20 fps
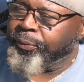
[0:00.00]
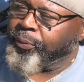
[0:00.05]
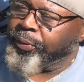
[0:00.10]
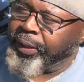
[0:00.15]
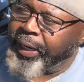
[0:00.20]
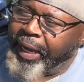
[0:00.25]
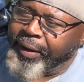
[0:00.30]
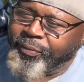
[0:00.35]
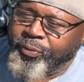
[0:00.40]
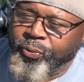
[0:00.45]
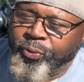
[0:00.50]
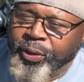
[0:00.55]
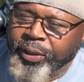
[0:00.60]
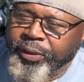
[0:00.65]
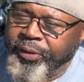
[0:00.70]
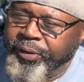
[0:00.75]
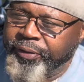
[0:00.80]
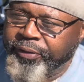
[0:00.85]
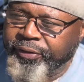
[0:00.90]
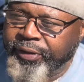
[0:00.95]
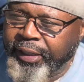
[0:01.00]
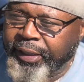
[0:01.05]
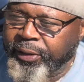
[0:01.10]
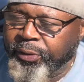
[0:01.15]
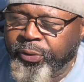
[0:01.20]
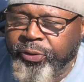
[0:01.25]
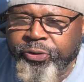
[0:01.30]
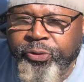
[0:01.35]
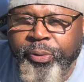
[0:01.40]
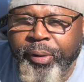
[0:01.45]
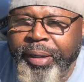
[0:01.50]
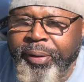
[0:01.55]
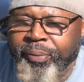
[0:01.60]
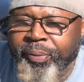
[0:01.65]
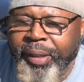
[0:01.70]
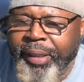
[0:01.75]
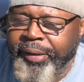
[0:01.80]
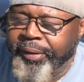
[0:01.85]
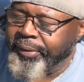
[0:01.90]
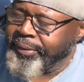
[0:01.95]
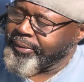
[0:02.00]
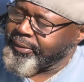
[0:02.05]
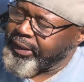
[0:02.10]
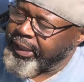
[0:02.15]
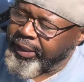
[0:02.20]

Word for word: We're having one here in St. Louis. Great weather.